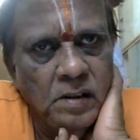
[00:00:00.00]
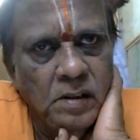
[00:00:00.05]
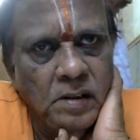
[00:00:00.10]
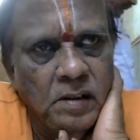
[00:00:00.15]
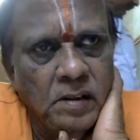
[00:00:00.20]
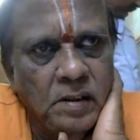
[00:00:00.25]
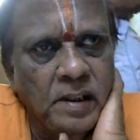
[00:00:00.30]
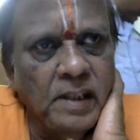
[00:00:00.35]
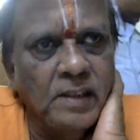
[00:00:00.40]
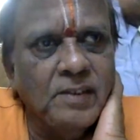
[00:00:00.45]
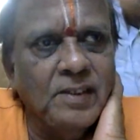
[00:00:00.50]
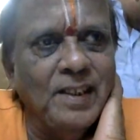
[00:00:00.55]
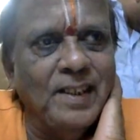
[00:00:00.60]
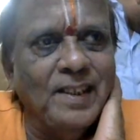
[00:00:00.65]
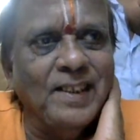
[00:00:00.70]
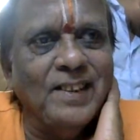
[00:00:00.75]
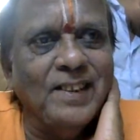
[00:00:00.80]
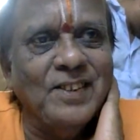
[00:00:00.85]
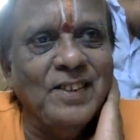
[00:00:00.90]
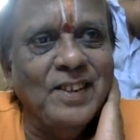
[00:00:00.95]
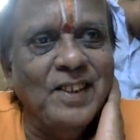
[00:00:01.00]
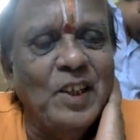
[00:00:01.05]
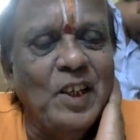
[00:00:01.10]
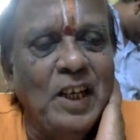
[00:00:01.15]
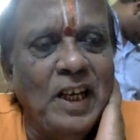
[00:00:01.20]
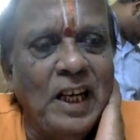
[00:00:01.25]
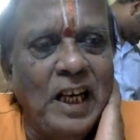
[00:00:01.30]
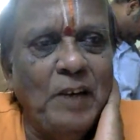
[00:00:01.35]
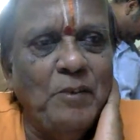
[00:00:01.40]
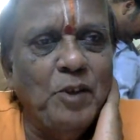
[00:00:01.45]
Yes, sir. Yes, sir.
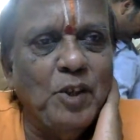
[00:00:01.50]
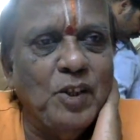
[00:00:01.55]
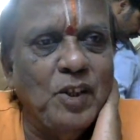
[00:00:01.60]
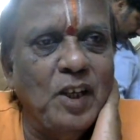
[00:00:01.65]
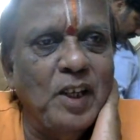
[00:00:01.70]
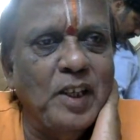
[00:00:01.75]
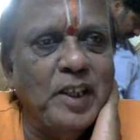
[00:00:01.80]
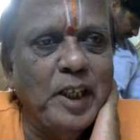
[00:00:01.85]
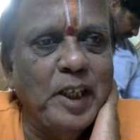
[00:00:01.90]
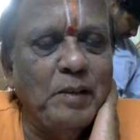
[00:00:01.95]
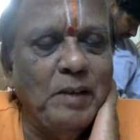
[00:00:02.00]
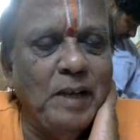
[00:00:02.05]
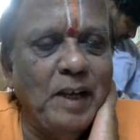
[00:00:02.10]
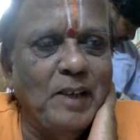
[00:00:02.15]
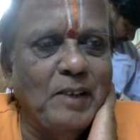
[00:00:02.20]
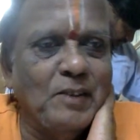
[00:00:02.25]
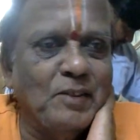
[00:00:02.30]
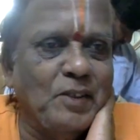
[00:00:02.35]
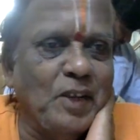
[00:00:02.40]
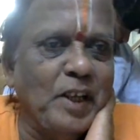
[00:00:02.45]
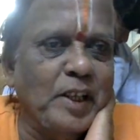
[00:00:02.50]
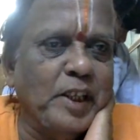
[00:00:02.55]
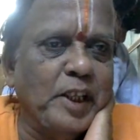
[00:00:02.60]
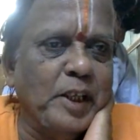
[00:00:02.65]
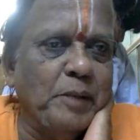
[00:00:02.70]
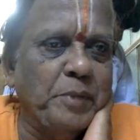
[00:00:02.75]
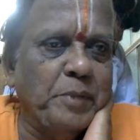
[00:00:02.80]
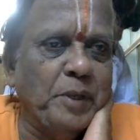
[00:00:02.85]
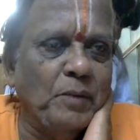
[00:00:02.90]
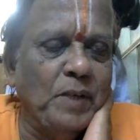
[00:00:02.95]
I was not
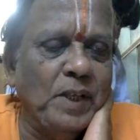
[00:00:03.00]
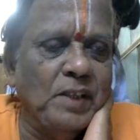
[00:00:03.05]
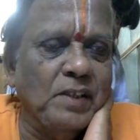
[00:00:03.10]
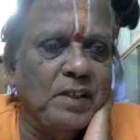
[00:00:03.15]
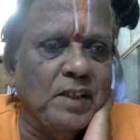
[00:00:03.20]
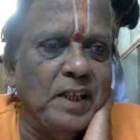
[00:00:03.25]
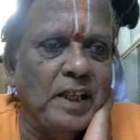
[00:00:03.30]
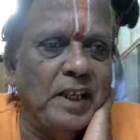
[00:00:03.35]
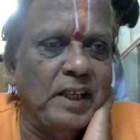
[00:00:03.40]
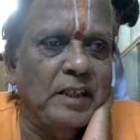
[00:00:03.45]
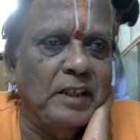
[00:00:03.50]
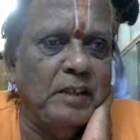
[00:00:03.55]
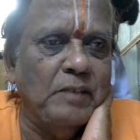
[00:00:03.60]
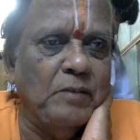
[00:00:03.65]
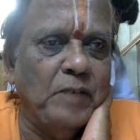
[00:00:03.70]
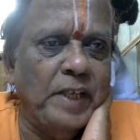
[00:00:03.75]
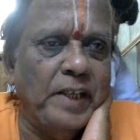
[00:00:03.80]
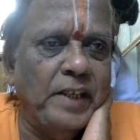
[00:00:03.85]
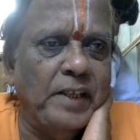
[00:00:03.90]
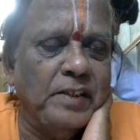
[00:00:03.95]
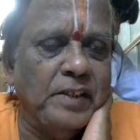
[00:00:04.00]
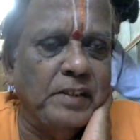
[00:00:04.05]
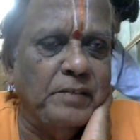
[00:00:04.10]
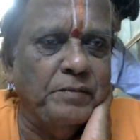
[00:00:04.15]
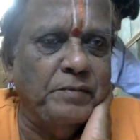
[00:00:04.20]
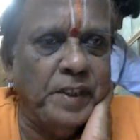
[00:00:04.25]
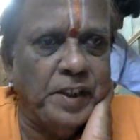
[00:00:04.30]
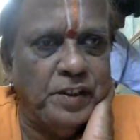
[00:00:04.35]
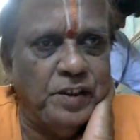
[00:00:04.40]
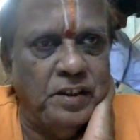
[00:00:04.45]
keeping well, sir. I had a virus
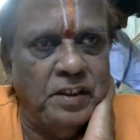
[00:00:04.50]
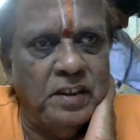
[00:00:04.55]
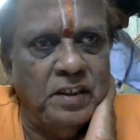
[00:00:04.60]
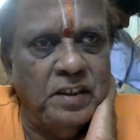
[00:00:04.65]
infection.